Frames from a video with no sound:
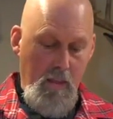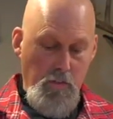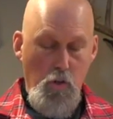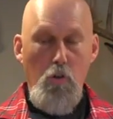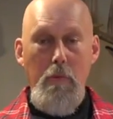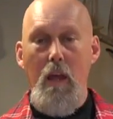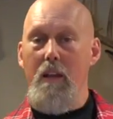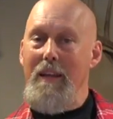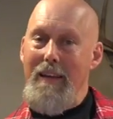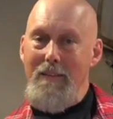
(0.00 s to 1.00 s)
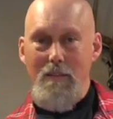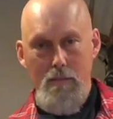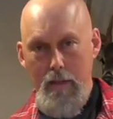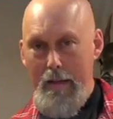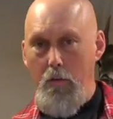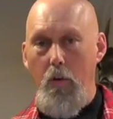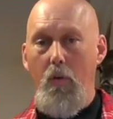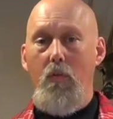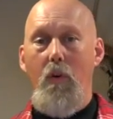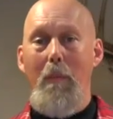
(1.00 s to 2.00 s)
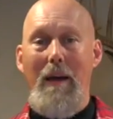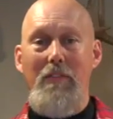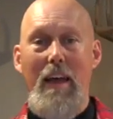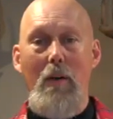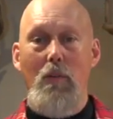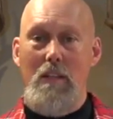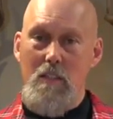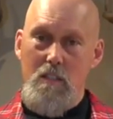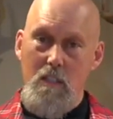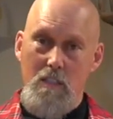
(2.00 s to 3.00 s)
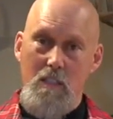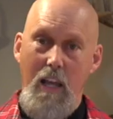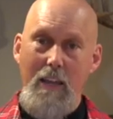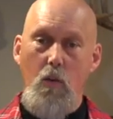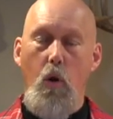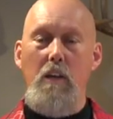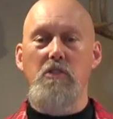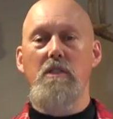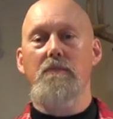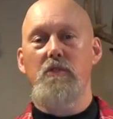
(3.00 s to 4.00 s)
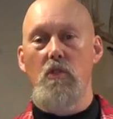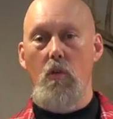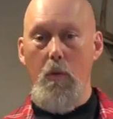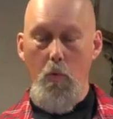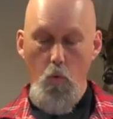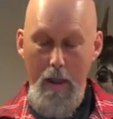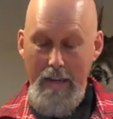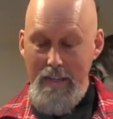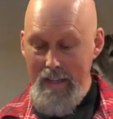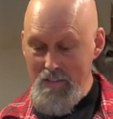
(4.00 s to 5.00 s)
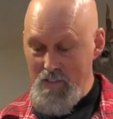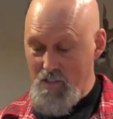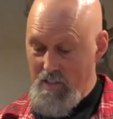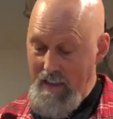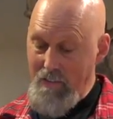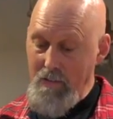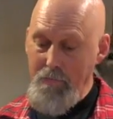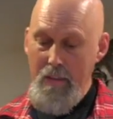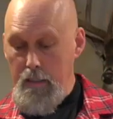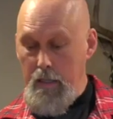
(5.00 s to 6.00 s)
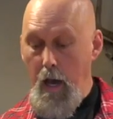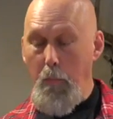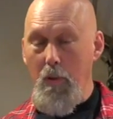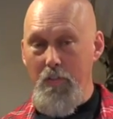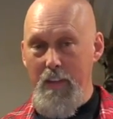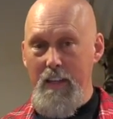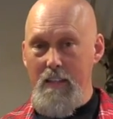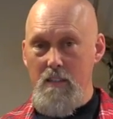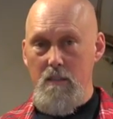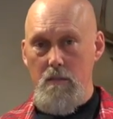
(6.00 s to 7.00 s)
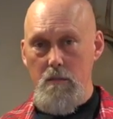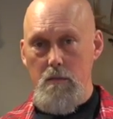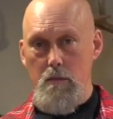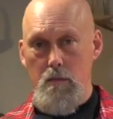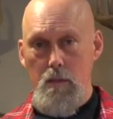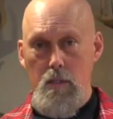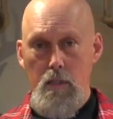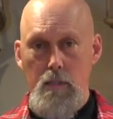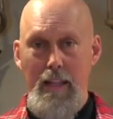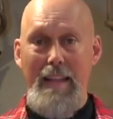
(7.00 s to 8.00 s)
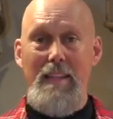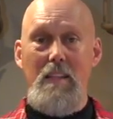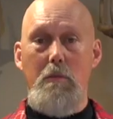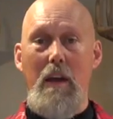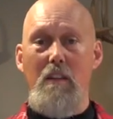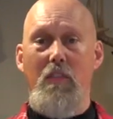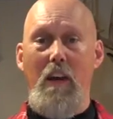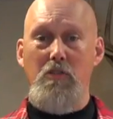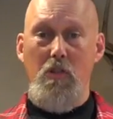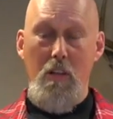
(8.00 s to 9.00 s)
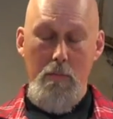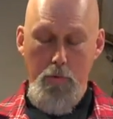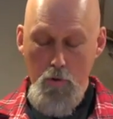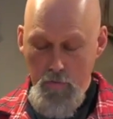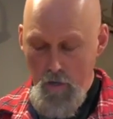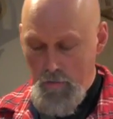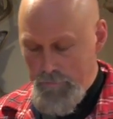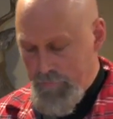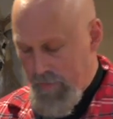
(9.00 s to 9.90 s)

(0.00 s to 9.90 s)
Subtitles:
durability, I don't know about that one. That's a slight question. So I'm going to rate it as a 7. Couple of things that I think the manufacturer can improve on.